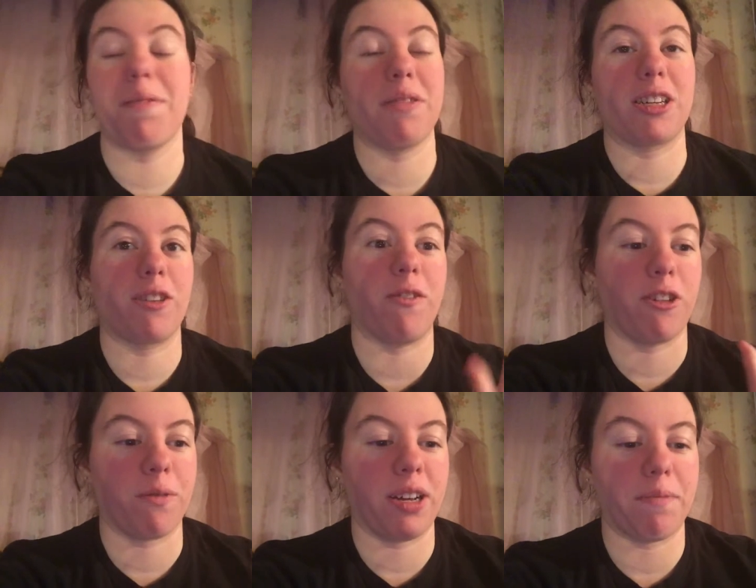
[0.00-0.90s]
I'm not gonna go on
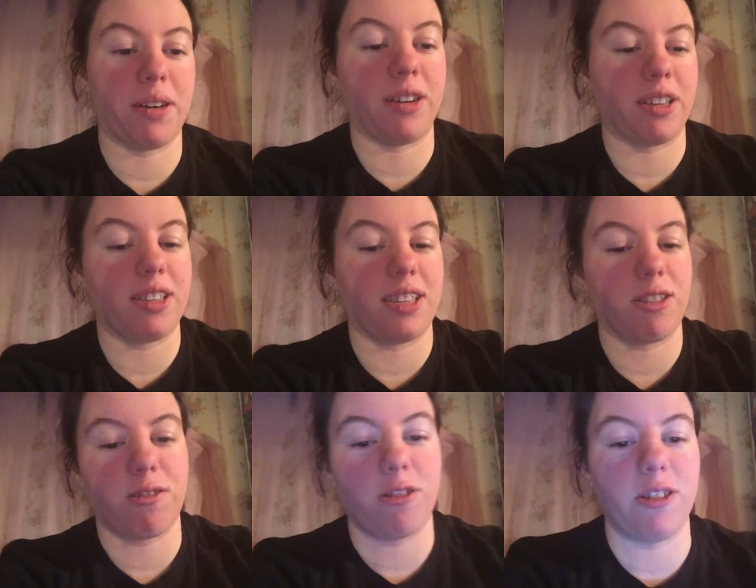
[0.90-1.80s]
a rant about it because I,
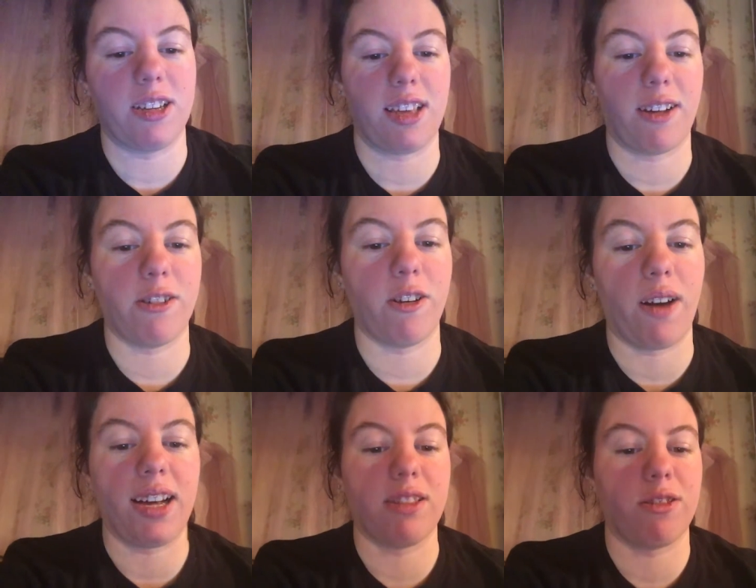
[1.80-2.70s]
you guys know,
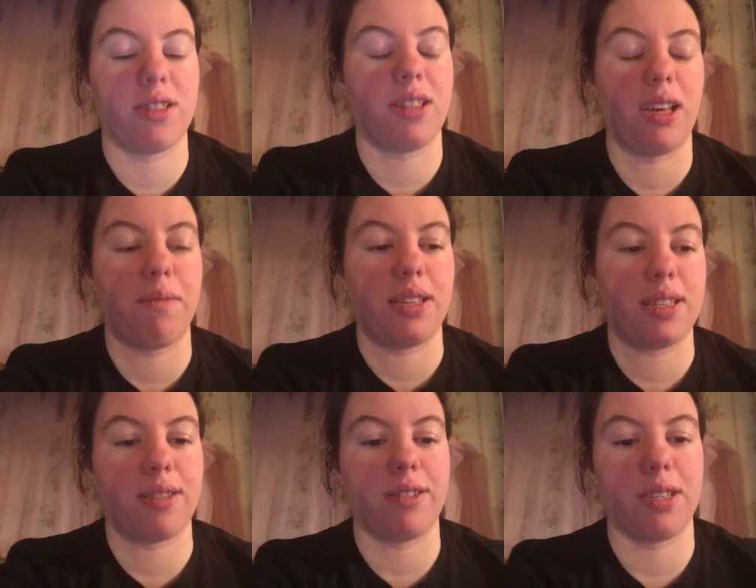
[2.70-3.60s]
I just love this
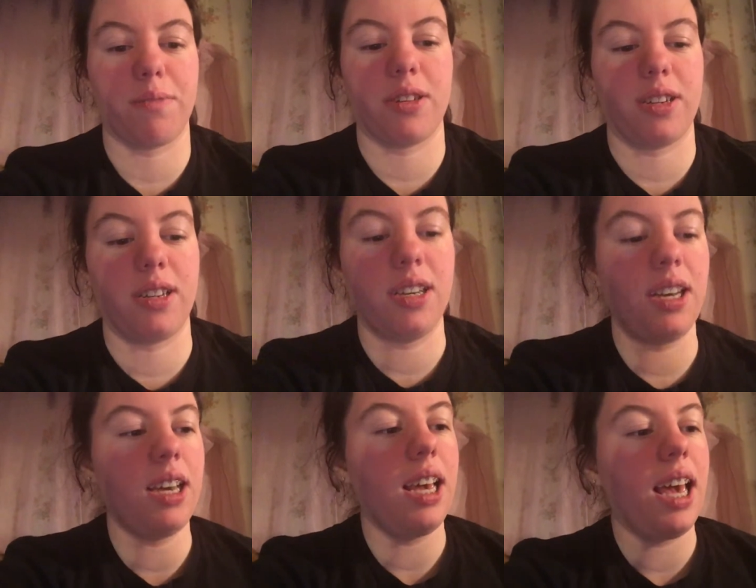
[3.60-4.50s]
series more than
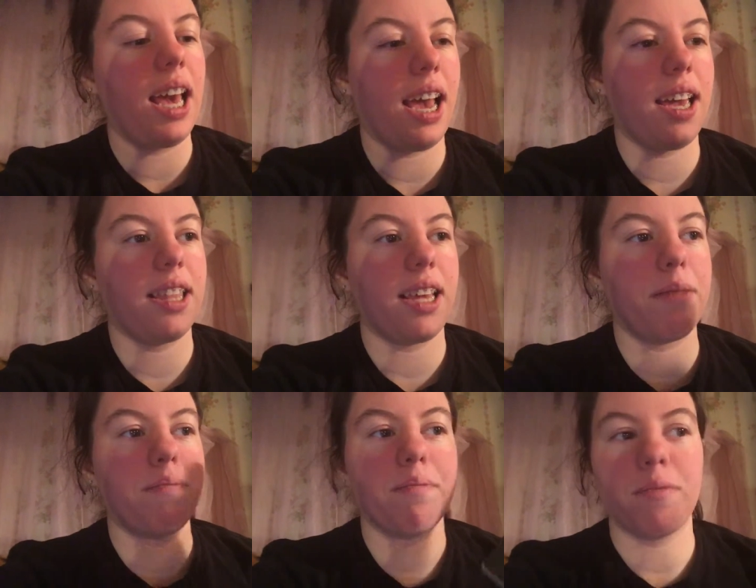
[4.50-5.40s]

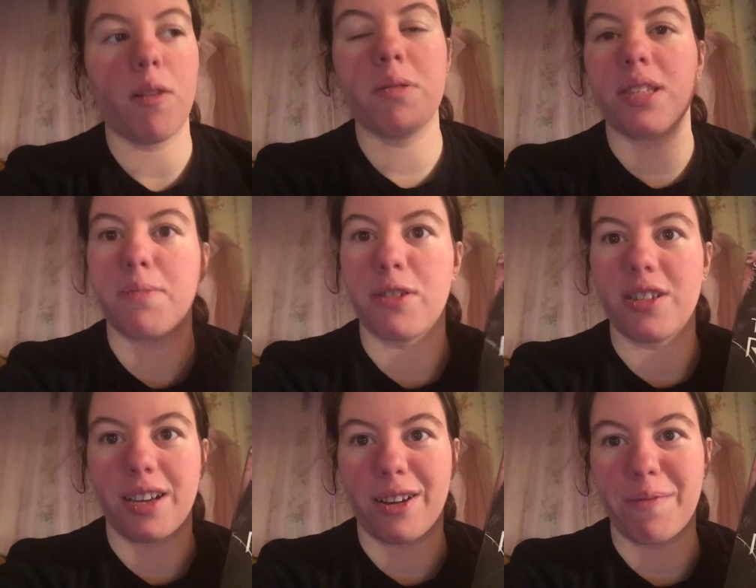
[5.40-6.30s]
anything, almost as much
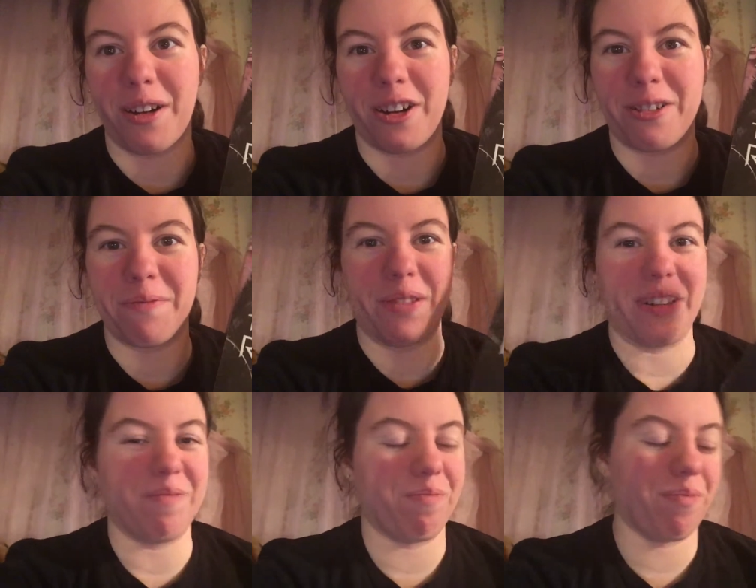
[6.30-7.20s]
as Harry Potter.
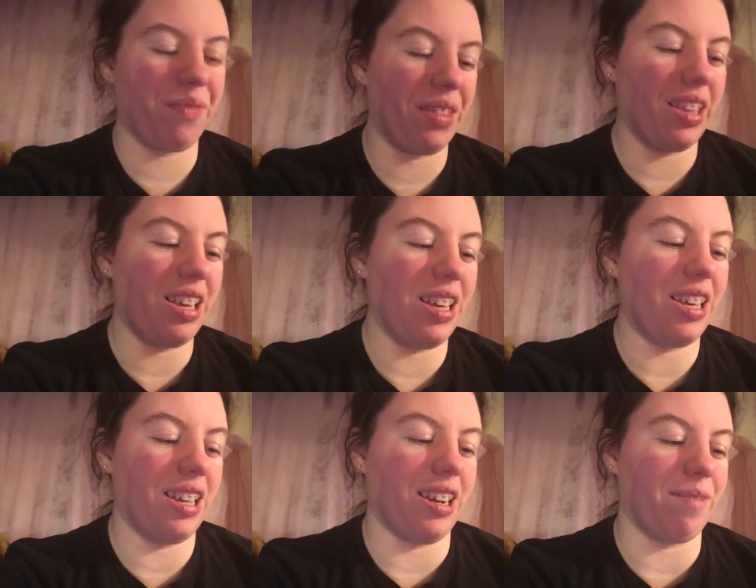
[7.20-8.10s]
But
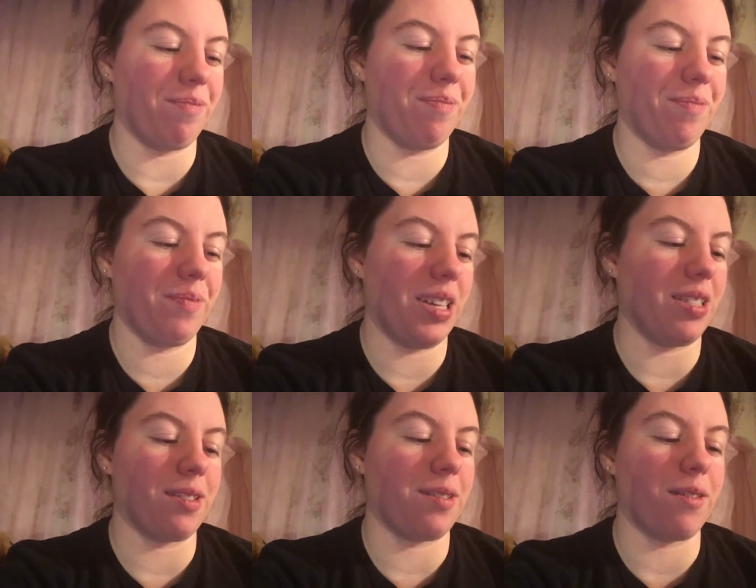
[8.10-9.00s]
you know,
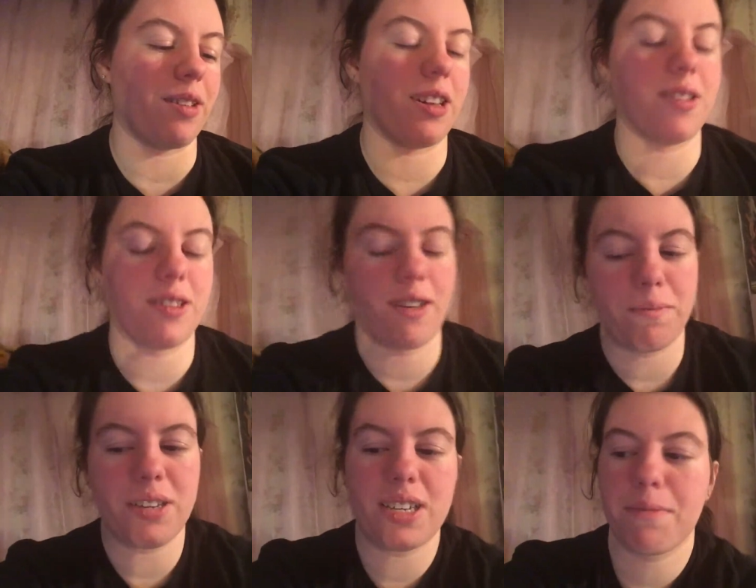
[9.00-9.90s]
it's so good. So
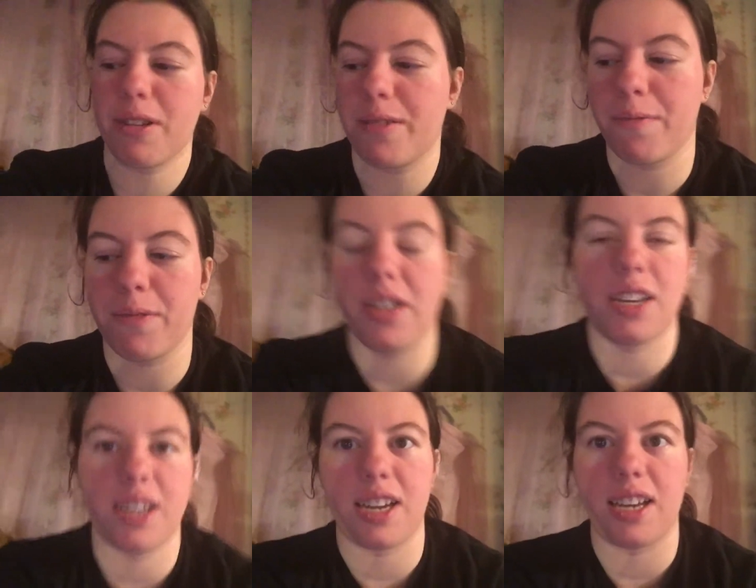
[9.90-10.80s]
I'm taking a break from
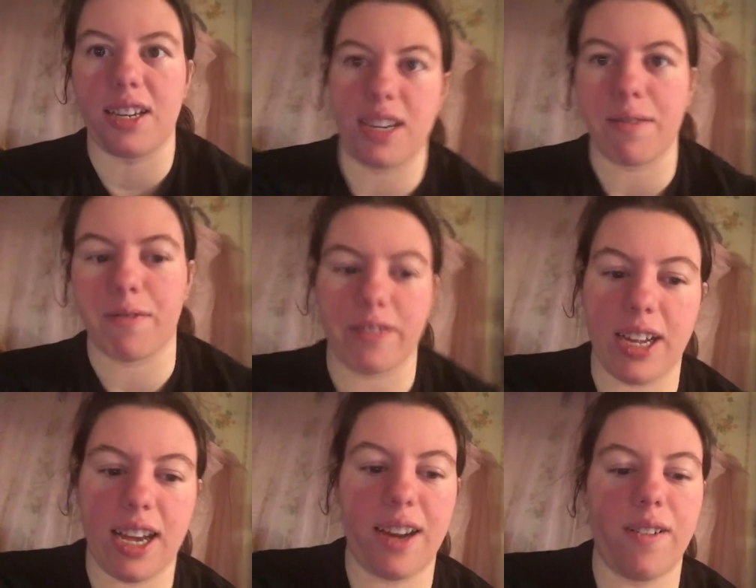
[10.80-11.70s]
reading and editing for
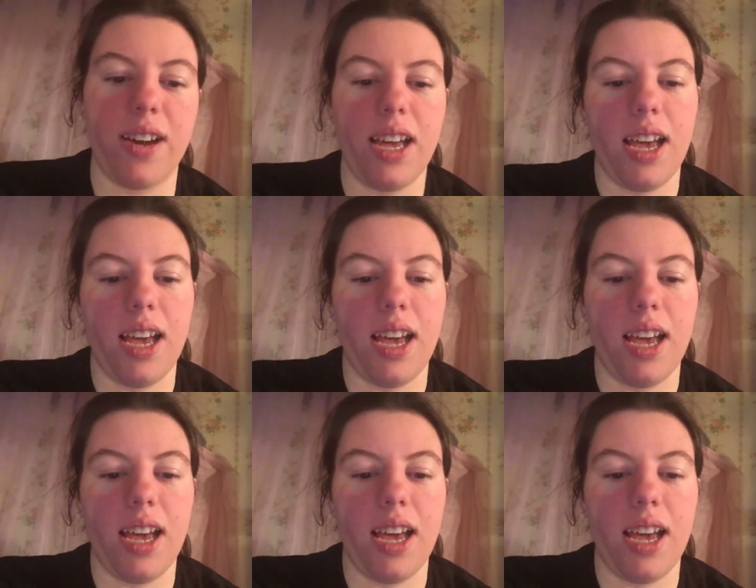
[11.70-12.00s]
now.